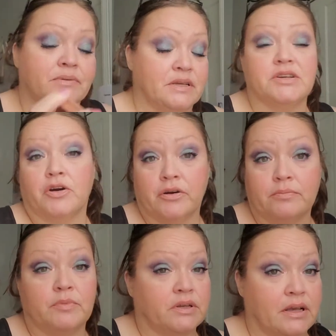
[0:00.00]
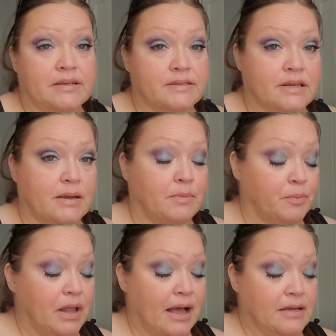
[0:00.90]
These are, as the name
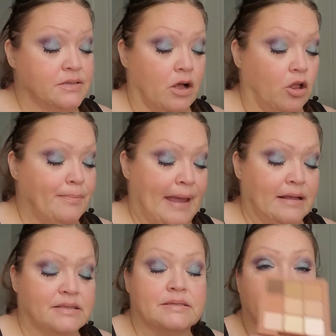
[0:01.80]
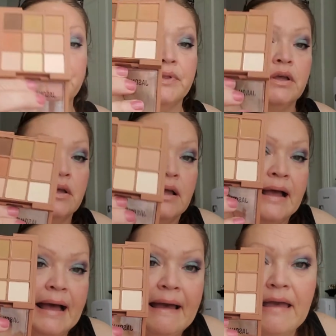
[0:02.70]
implies, all mattes.
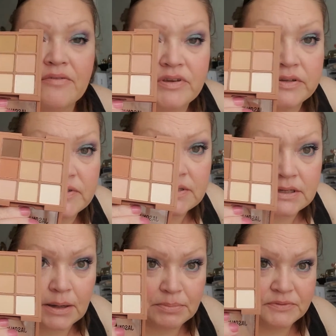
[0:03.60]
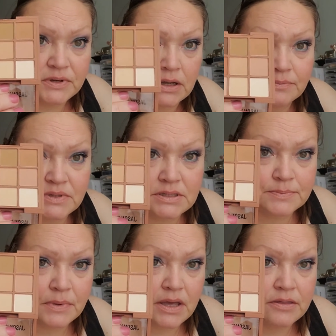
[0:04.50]
I have used this a couple of times
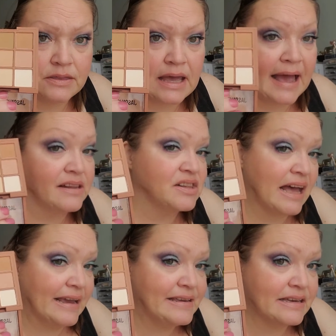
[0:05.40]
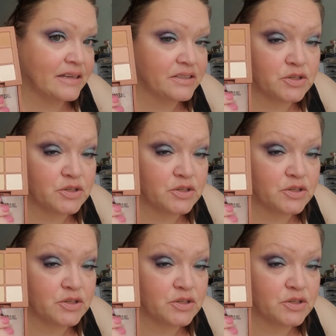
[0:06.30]
this month. I like it.